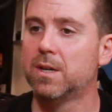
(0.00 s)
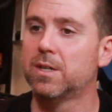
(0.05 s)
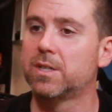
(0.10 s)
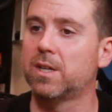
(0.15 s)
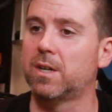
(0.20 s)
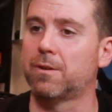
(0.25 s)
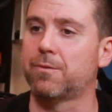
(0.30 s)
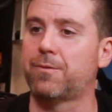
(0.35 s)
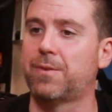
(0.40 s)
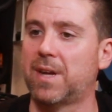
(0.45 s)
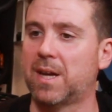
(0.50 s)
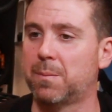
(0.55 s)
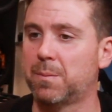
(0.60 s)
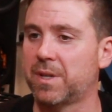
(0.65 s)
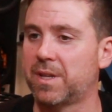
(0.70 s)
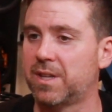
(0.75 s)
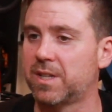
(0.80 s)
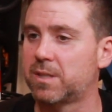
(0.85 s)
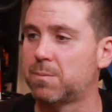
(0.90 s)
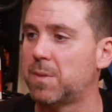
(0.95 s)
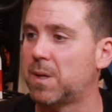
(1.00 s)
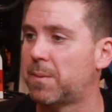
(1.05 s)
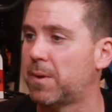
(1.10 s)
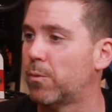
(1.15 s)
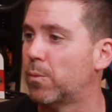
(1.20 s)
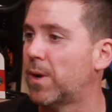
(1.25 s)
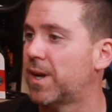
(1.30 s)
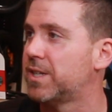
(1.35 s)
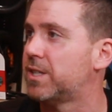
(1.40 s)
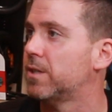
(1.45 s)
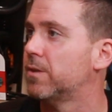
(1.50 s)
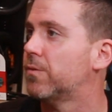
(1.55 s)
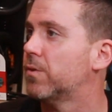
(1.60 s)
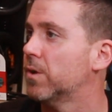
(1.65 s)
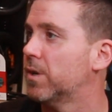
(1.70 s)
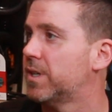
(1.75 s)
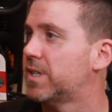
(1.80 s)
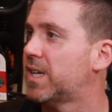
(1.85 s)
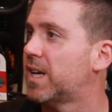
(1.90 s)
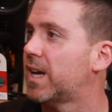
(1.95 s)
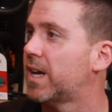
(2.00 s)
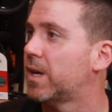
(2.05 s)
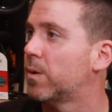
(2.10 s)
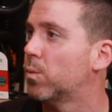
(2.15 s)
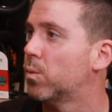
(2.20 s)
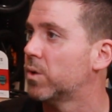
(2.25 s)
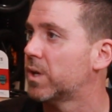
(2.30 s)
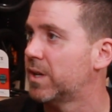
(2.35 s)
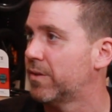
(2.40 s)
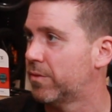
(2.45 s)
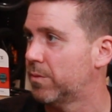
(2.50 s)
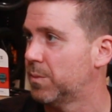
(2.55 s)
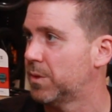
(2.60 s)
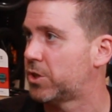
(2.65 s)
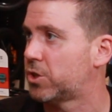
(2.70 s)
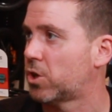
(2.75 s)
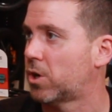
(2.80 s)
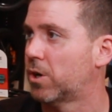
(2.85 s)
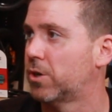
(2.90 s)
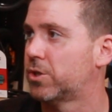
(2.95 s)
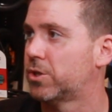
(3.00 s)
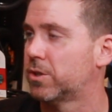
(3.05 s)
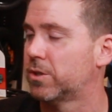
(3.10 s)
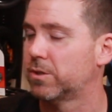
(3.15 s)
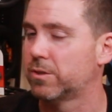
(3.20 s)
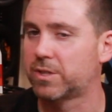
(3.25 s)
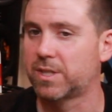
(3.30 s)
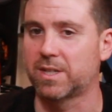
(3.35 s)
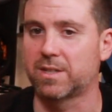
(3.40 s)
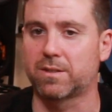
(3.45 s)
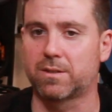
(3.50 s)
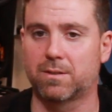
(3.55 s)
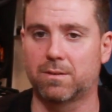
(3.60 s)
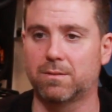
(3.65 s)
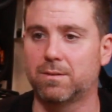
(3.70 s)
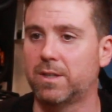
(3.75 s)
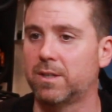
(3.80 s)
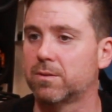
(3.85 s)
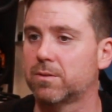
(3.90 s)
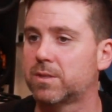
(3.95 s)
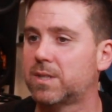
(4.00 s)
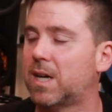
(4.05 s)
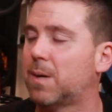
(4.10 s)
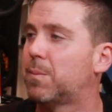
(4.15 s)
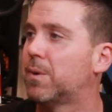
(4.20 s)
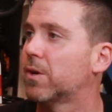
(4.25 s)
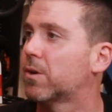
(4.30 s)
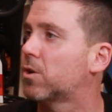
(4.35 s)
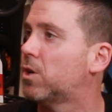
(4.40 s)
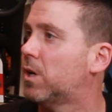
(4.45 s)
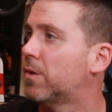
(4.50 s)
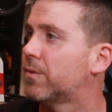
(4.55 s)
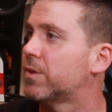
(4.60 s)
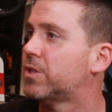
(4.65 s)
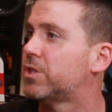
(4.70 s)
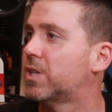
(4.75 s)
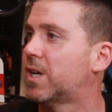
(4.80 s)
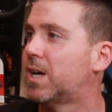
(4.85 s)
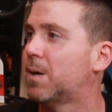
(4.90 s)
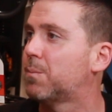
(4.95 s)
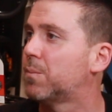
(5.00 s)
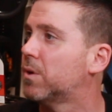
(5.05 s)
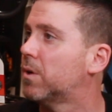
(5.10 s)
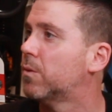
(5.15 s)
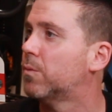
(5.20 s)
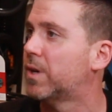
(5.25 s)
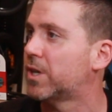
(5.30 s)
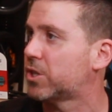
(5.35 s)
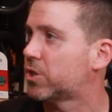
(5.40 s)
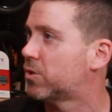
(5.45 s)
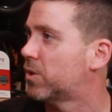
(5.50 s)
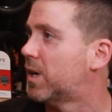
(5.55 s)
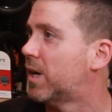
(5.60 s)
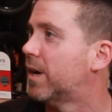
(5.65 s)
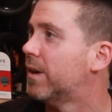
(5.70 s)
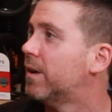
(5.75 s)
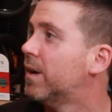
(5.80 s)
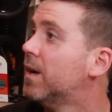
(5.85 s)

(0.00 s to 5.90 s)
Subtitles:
a family that's maybe renting for a day, we'll give them a charger and say, stop at a coffee shop or a restaurant.